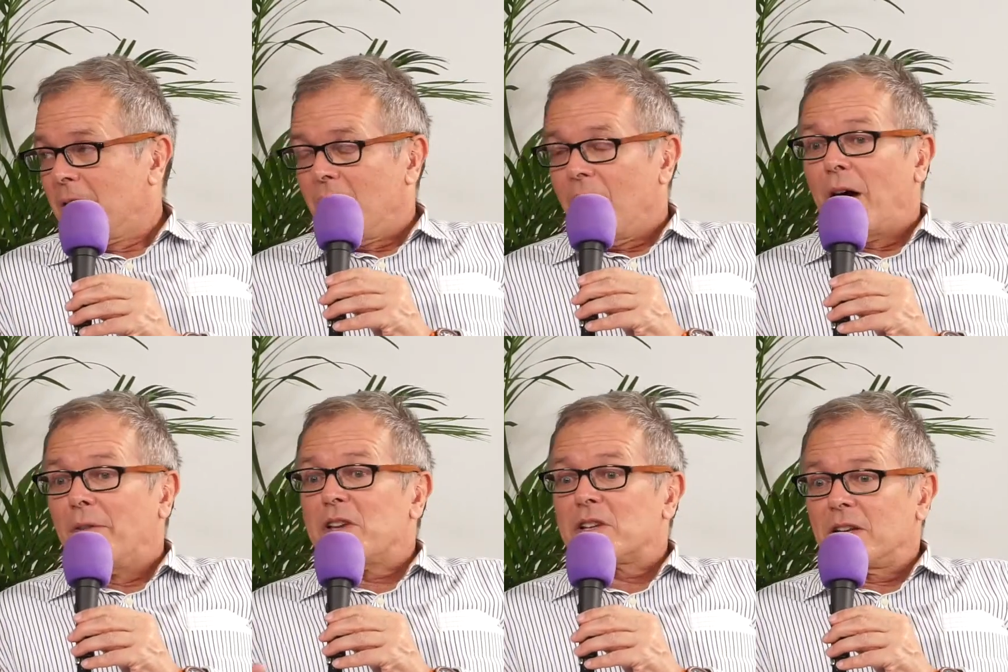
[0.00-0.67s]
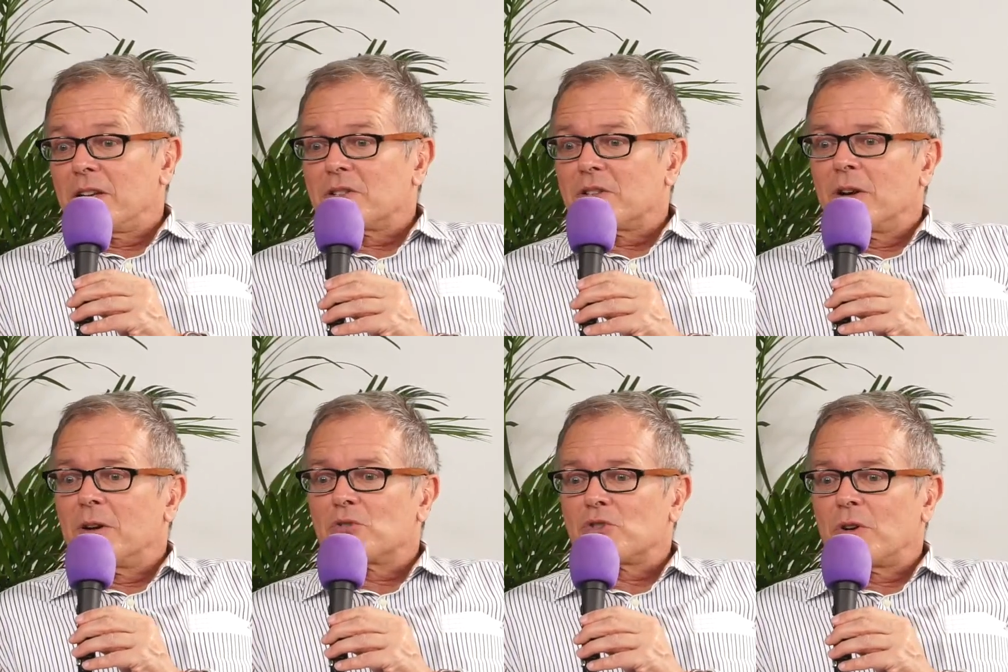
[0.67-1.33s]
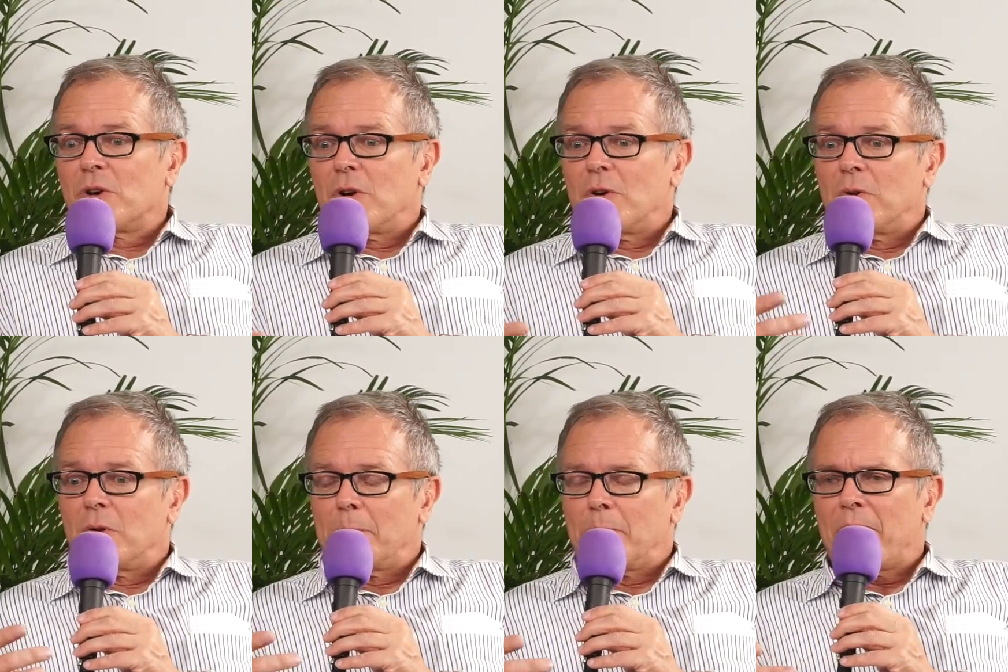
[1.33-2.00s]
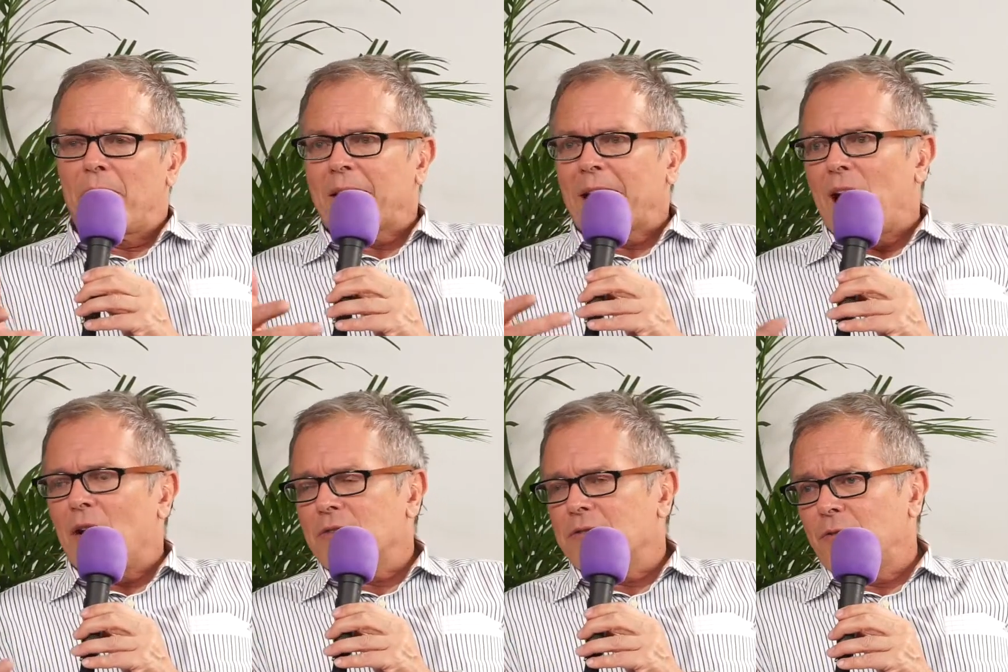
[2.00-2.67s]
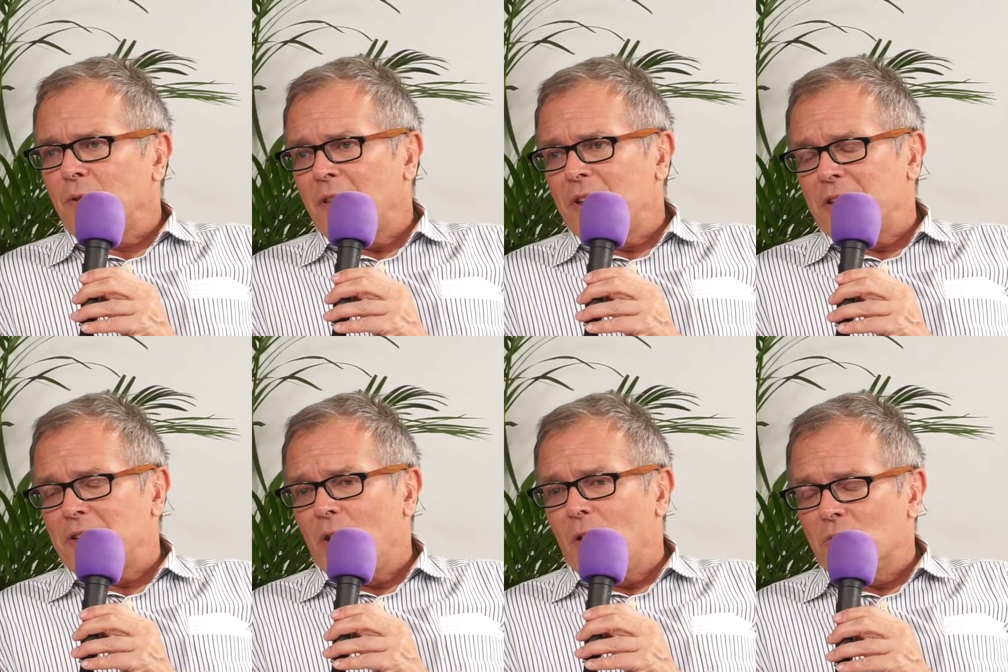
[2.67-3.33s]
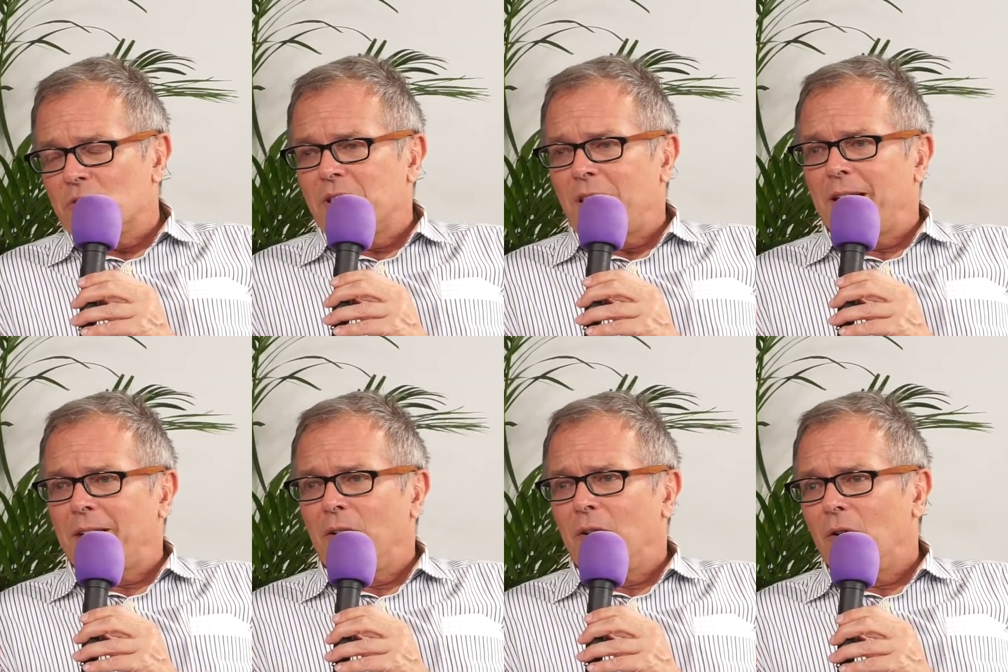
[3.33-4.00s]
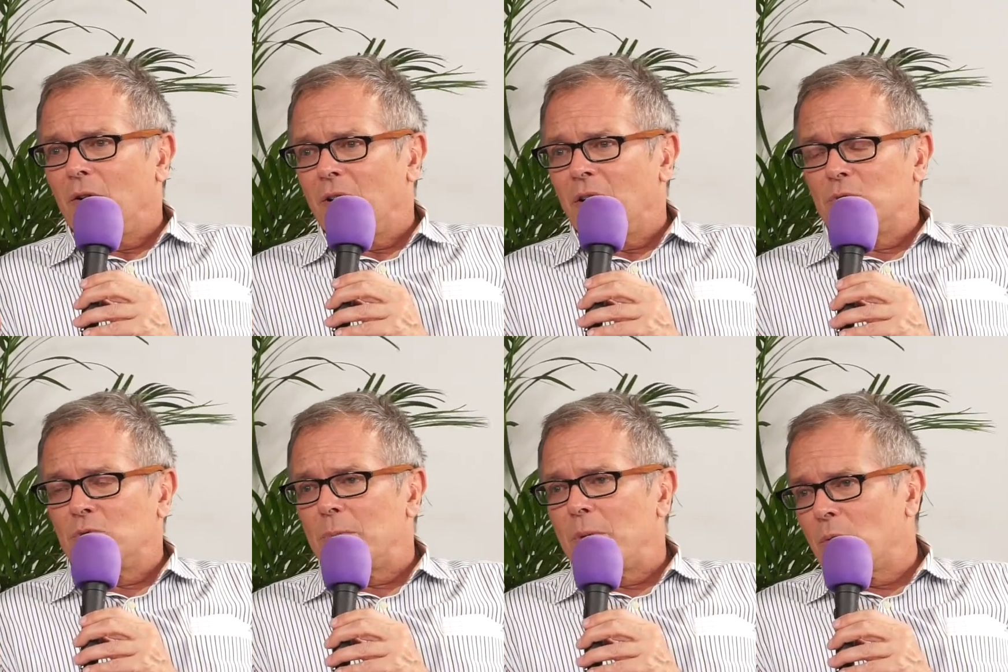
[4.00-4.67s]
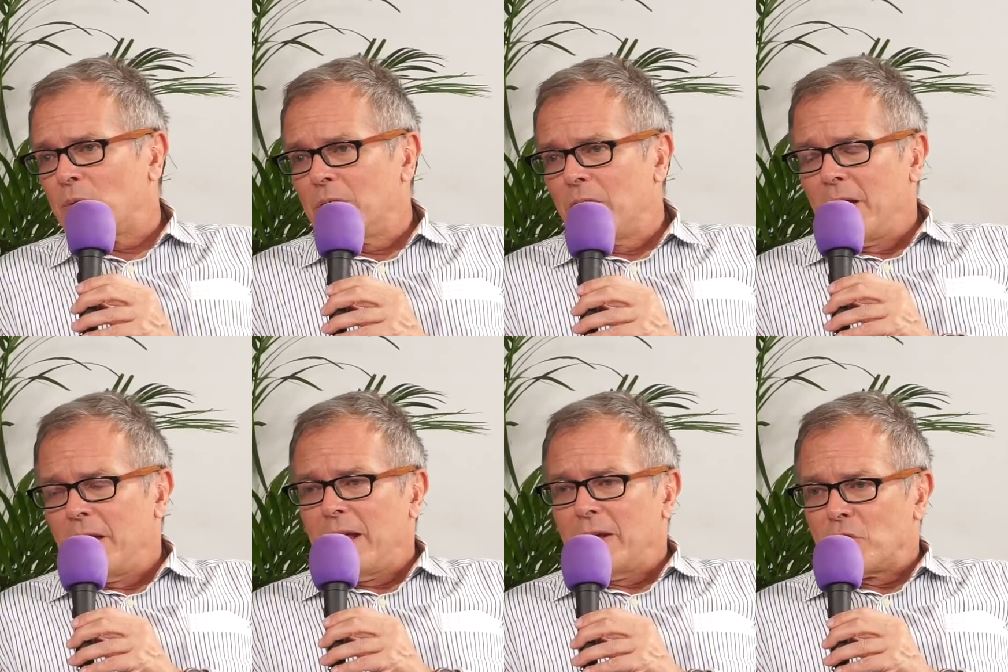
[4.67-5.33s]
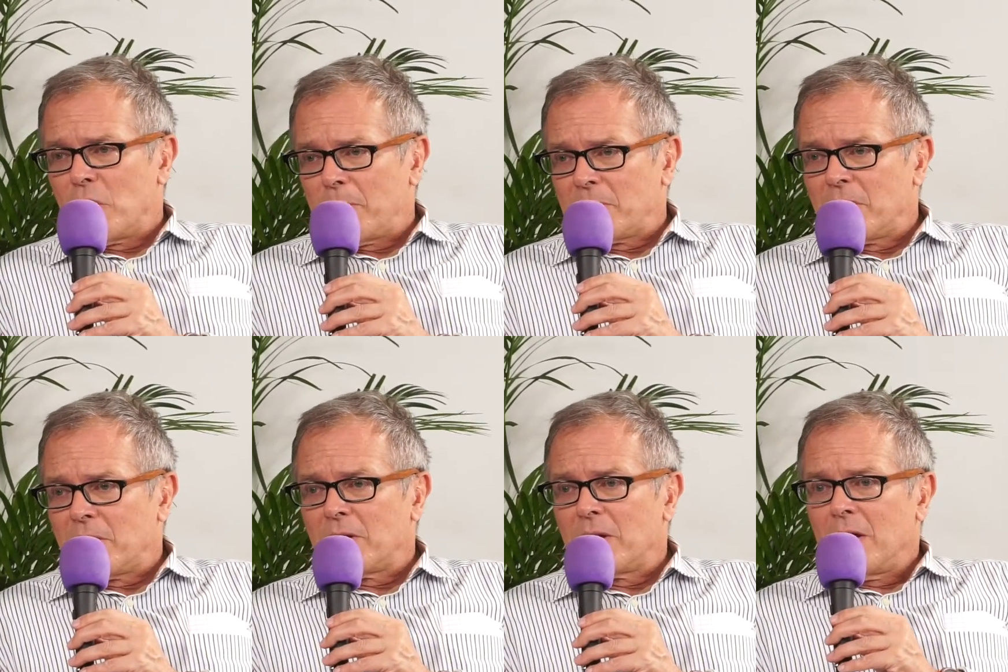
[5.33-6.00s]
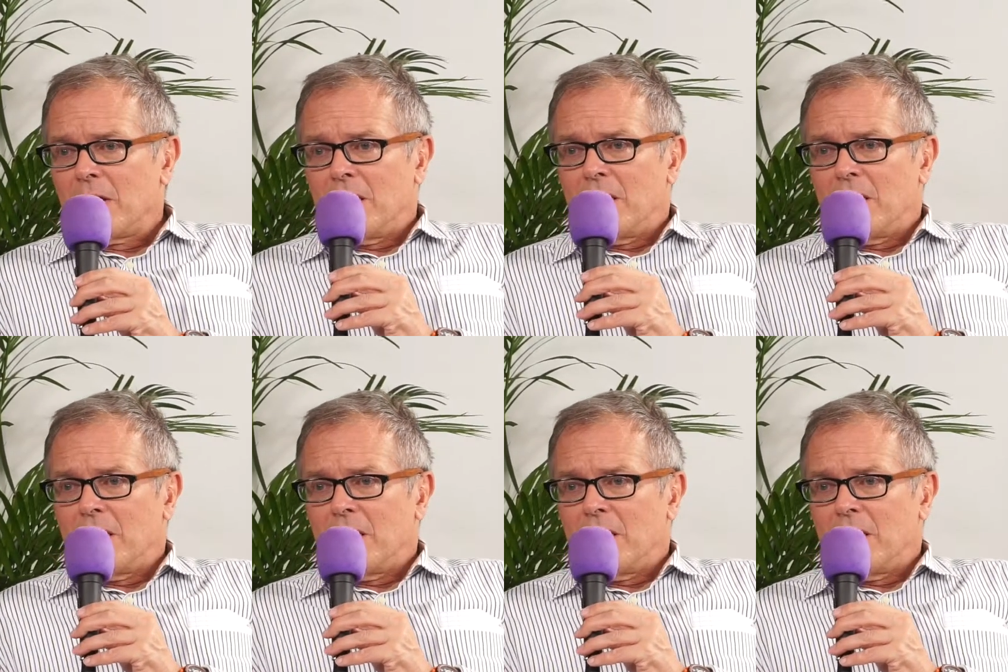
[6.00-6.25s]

Mm-hmm. Obviously, so so, but that counts whether it's on-site or uh, remote interpreting.